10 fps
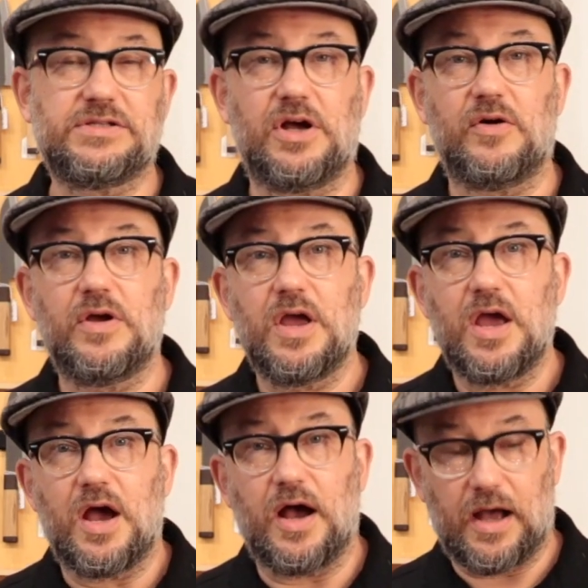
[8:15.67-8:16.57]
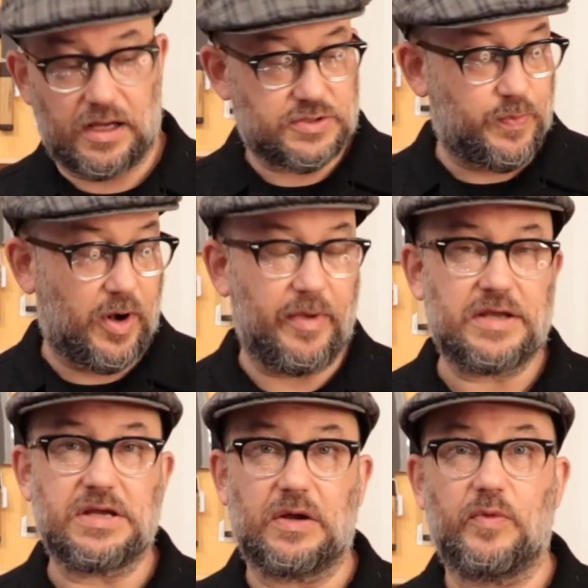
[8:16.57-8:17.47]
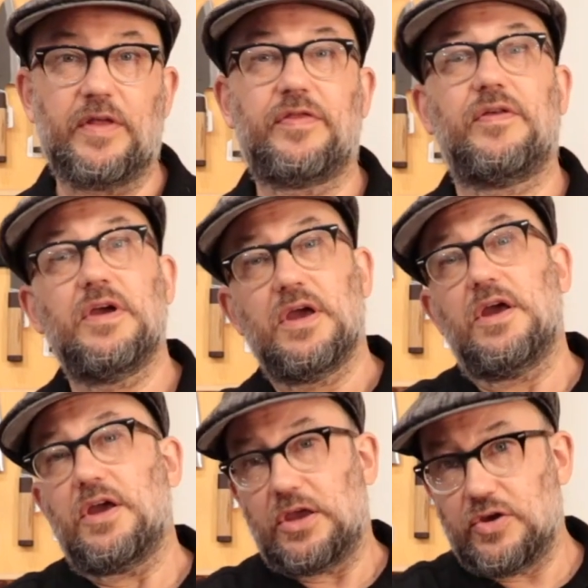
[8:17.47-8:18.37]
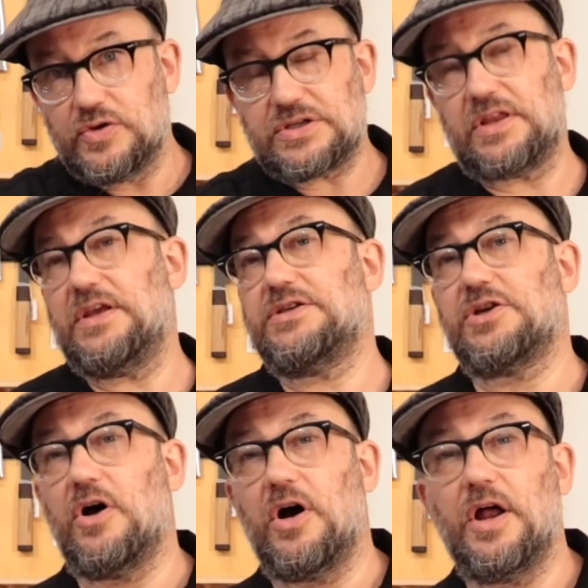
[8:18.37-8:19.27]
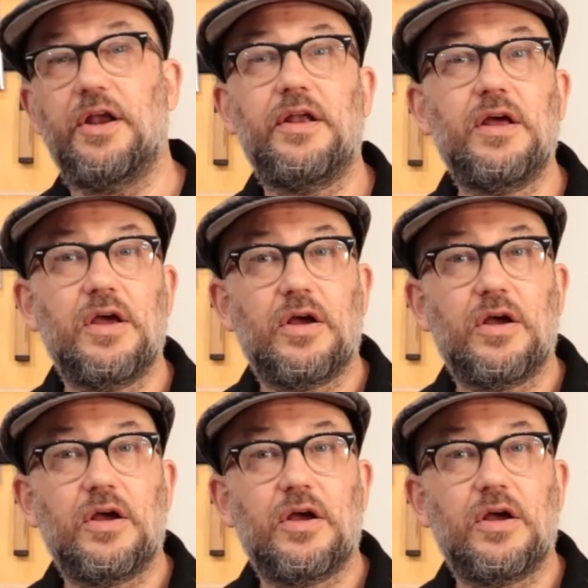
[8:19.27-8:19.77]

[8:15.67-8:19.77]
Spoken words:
So experimenting with using this on